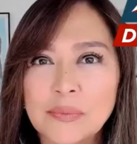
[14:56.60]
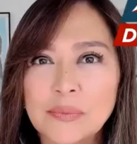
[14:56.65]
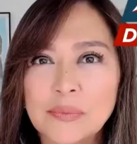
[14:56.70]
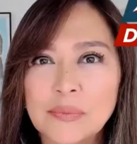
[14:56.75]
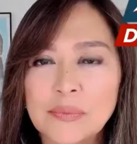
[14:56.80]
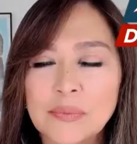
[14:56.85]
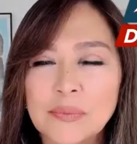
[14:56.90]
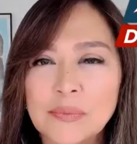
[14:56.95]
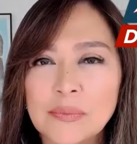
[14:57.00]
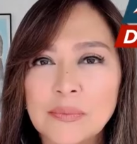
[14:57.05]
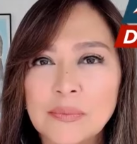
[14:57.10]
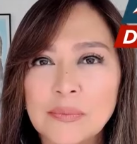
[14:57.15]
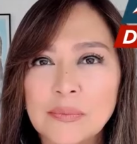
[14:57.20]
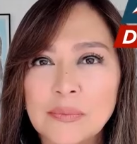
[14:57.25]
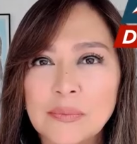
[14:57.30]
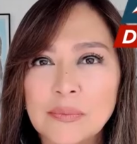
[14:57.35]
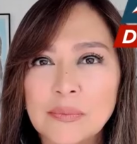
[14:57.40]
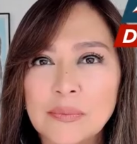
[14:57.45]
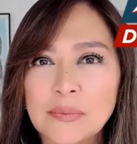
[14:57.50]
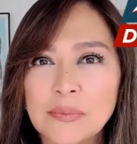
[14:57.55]

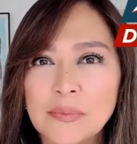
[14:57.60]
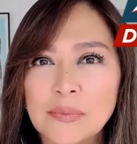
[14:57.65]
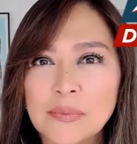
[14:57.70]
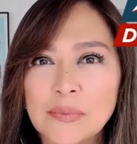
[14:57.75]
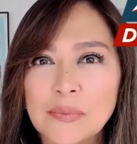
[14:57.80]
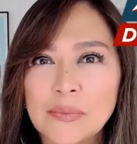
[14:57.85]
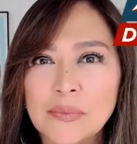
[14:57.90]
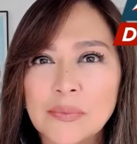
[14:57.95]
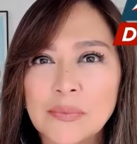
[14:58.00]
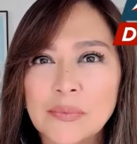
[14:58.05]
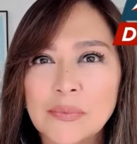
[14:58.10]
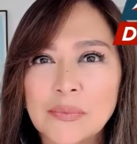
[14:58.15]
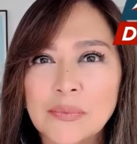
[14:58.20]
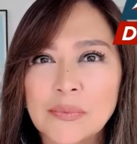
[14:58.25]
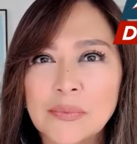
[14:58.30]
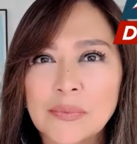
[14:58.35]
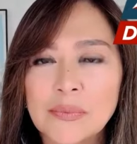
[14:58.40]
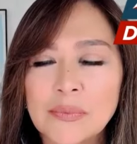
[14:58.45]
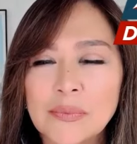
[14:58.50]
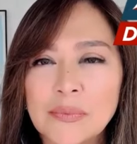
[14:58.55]

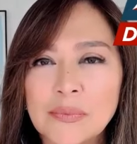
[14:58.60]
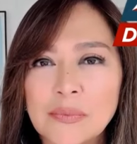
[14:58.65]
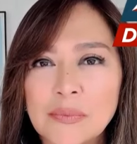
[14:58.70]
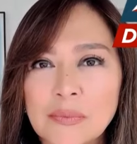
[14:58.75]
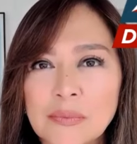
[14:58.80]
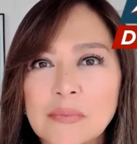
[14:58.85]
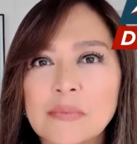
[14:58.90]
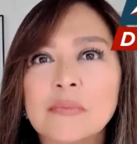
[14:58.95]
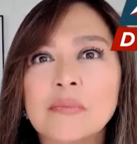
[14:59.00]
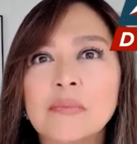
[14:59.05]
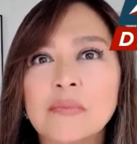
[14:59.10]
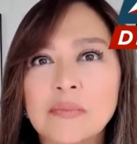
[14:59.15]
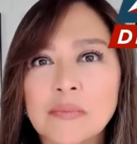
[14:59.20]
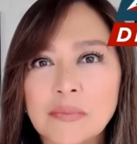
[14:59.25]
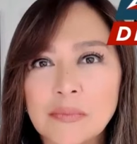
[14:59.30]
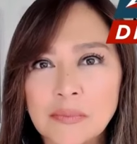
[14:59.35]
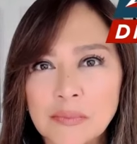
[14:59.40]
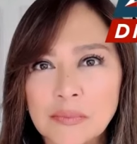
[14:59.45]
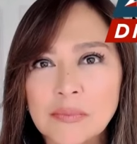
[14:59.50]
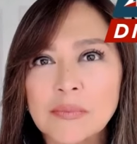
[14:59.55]

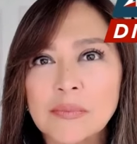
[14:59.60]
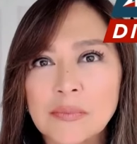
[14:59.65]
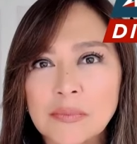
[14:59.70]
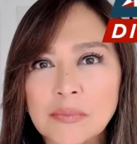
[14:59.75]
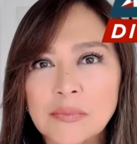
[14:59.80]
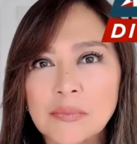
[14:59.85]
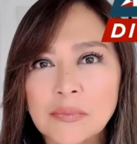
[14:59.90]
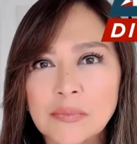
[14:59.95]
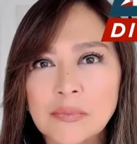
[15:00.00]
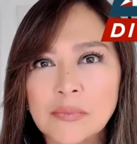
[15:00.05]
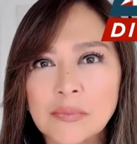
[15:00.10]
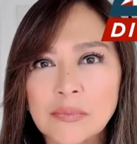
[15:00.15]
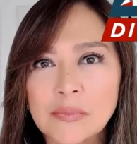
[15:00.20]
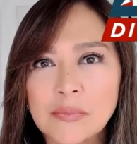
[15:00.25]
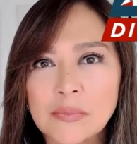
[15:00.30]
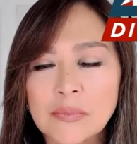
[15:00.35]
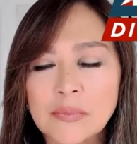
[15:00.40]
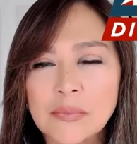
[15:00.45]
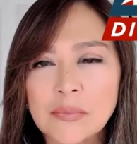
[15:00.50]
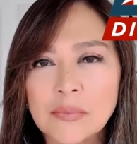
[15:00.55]

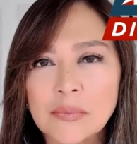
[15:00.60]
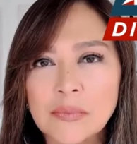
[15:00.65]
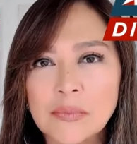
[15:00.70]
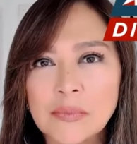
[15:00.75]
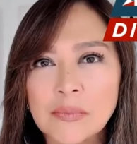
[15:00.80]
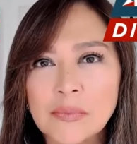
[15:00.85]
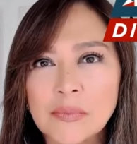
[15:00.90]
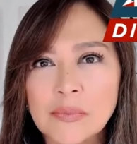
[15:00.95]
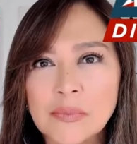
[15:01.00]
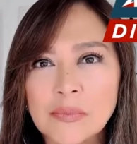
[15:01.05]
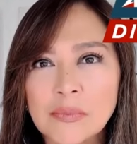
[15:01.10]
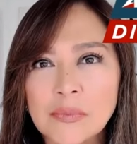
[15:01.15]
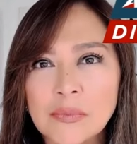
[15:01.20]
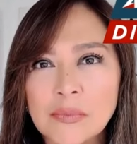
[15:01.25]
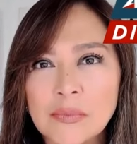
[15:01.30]
No words are spoken by the person on screen.